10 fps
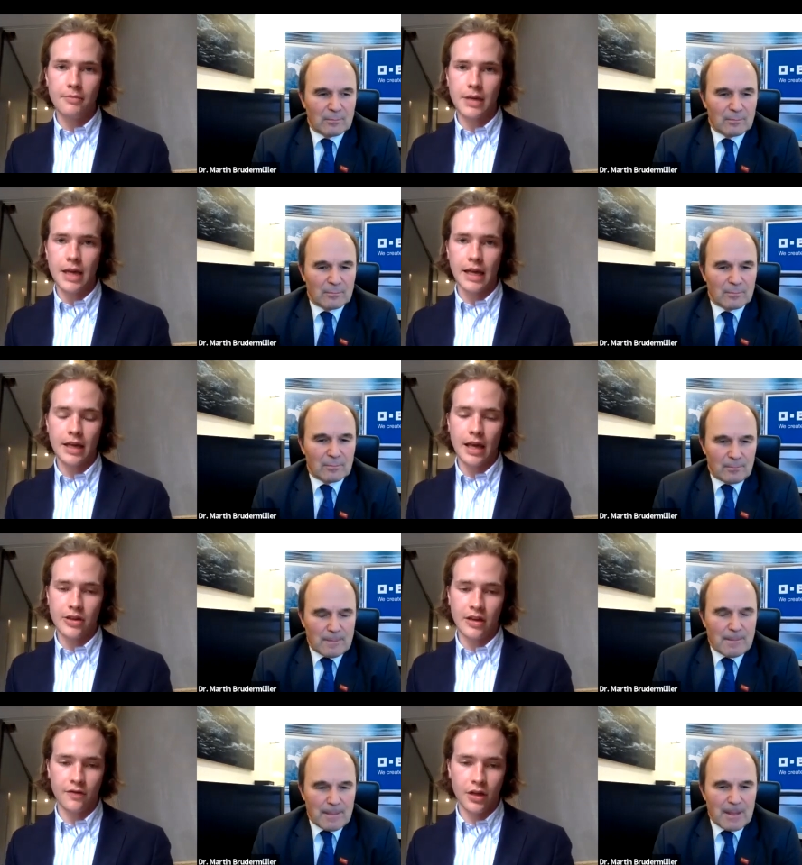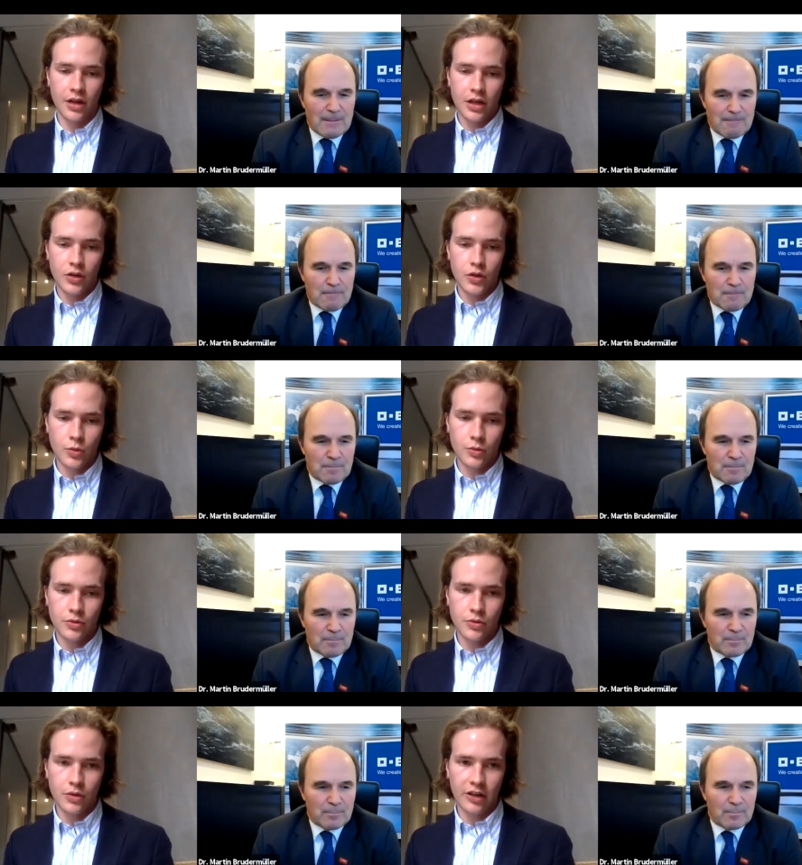Speaker 1: BASF to
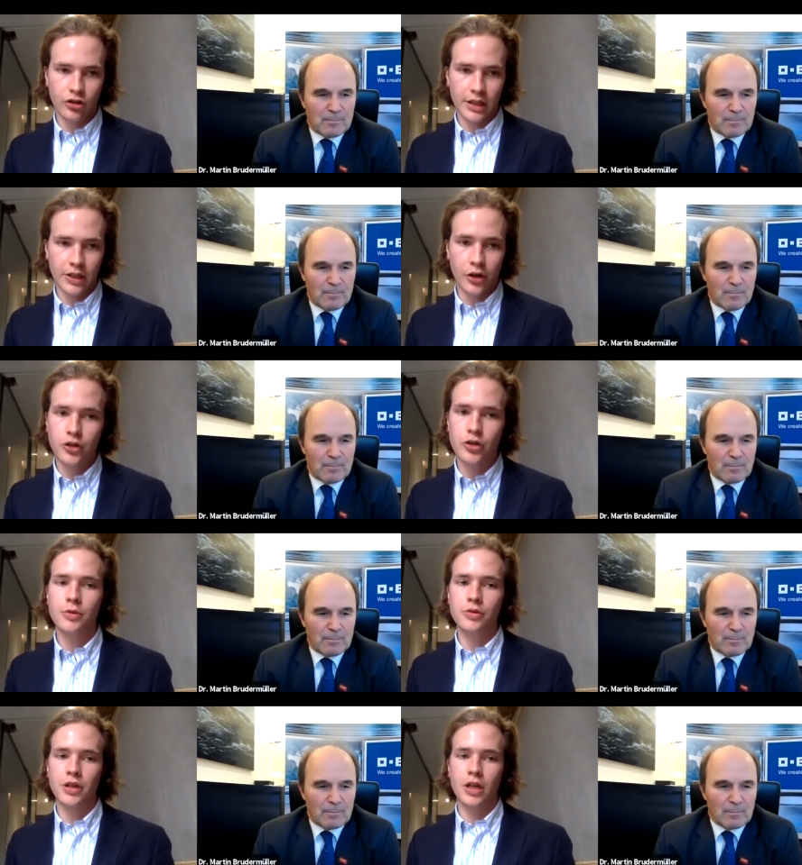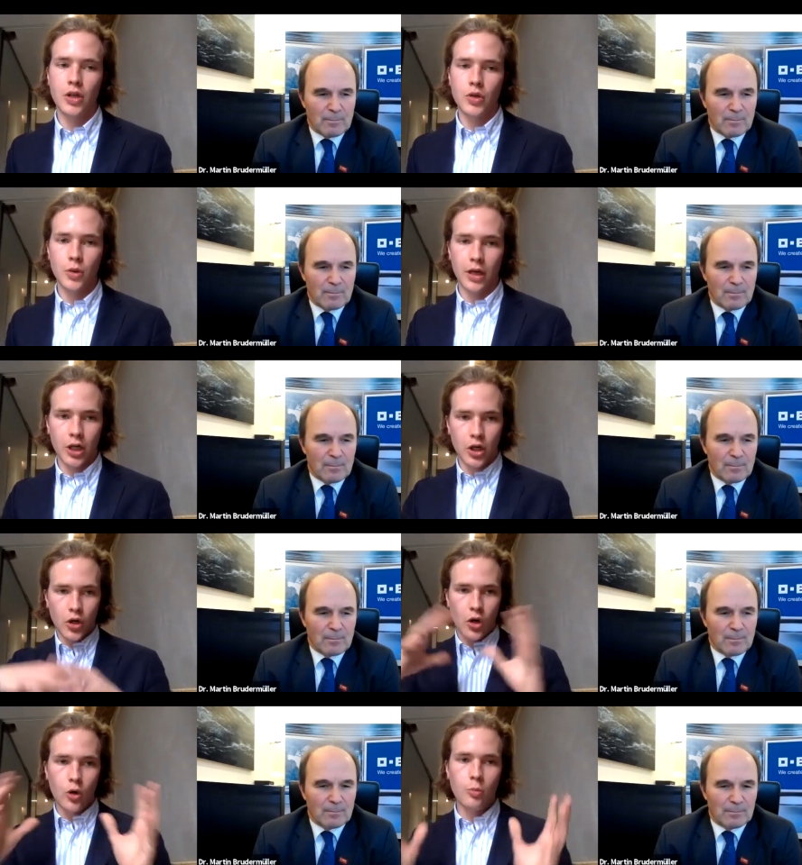to actually contribute to a
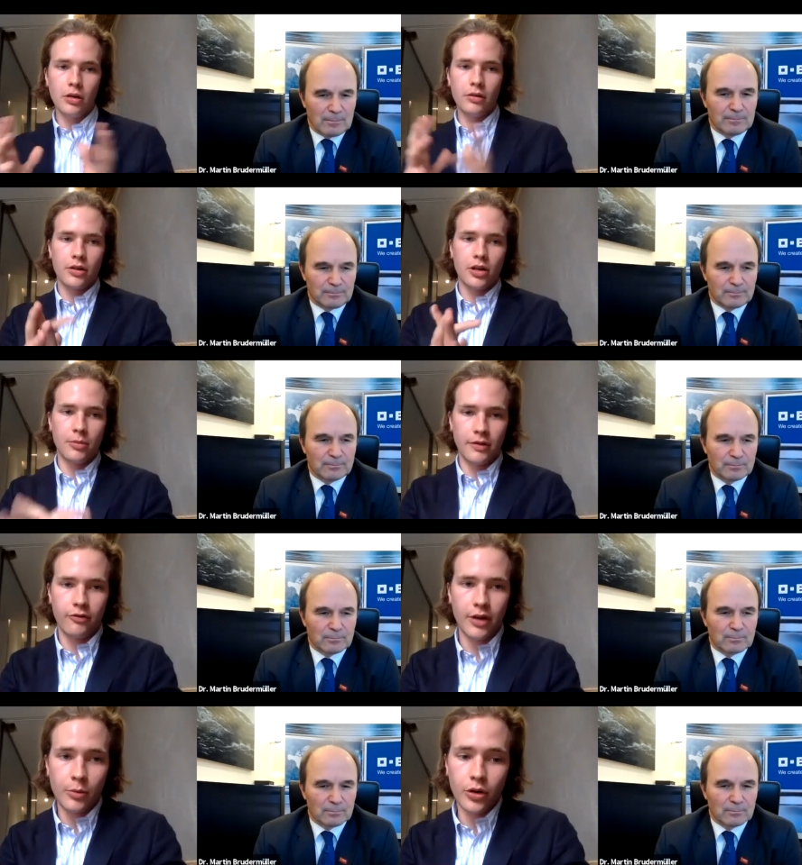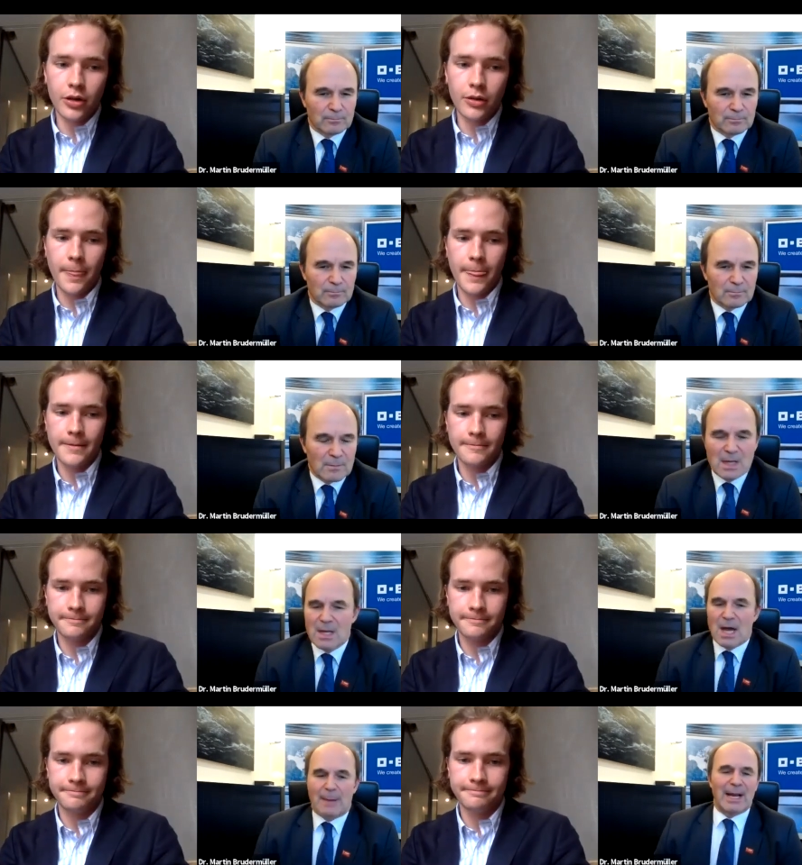global common framework?
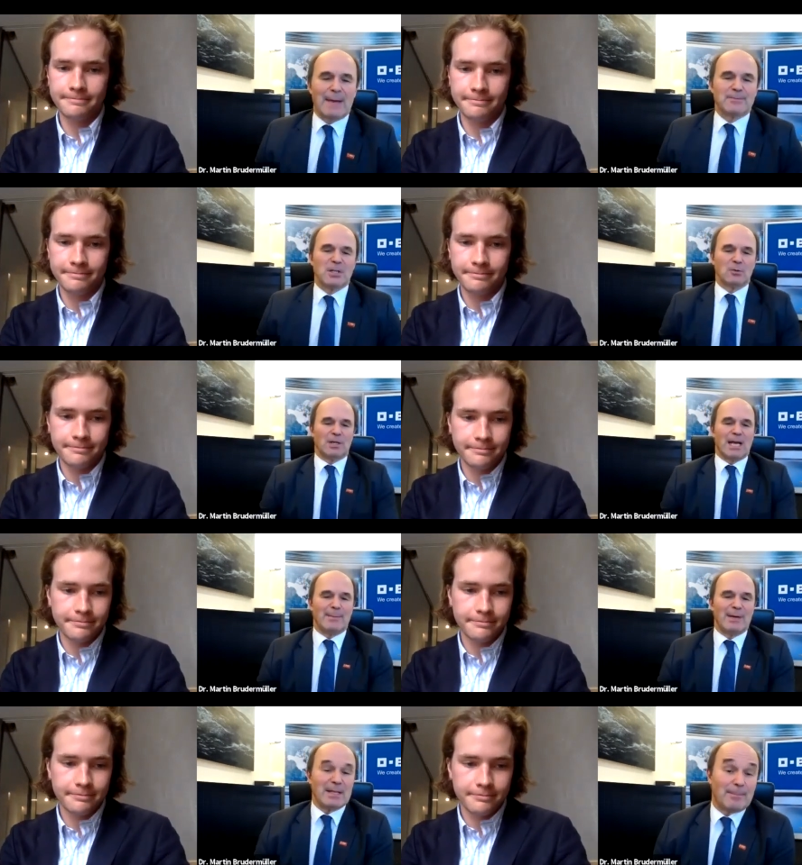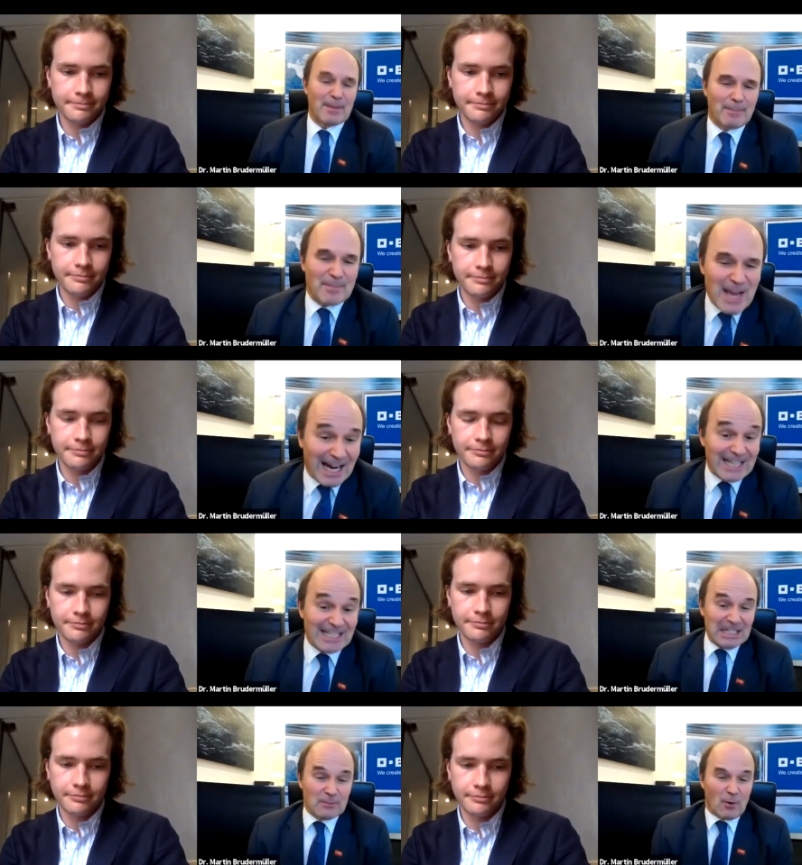
Speaker 2: I mean, absolutely. I mean, the, the, the,
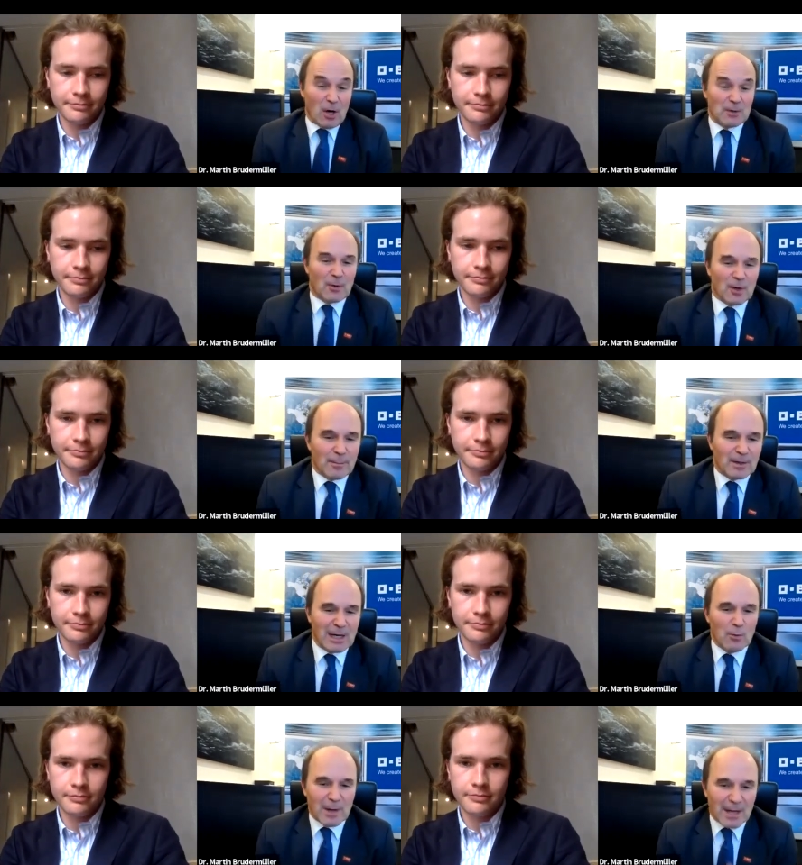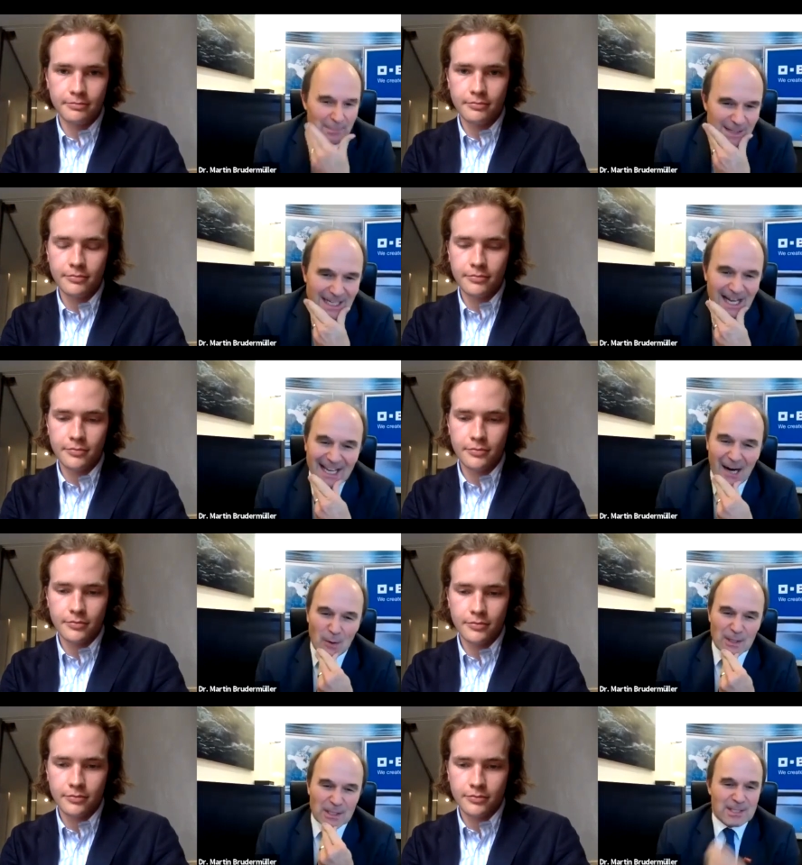ideal world for a global company like
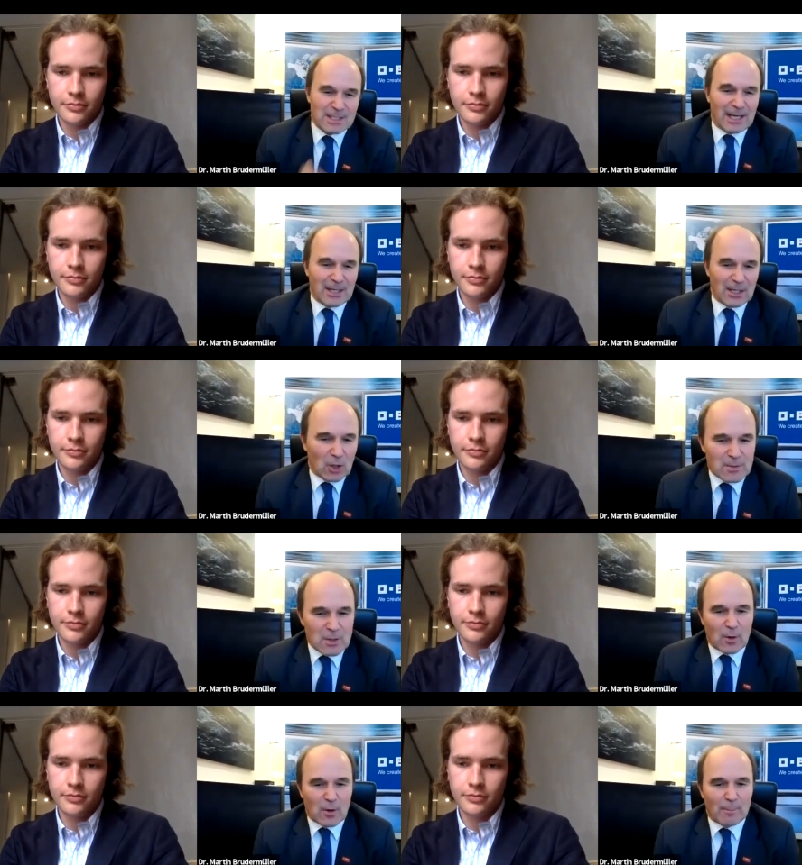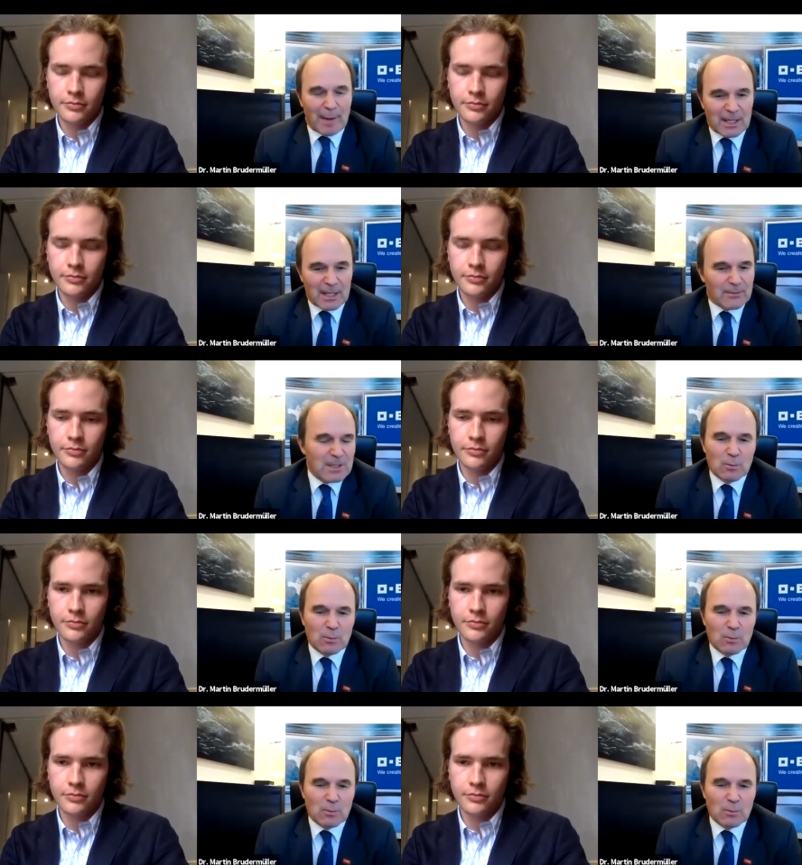ours, and in terms of competitiveness,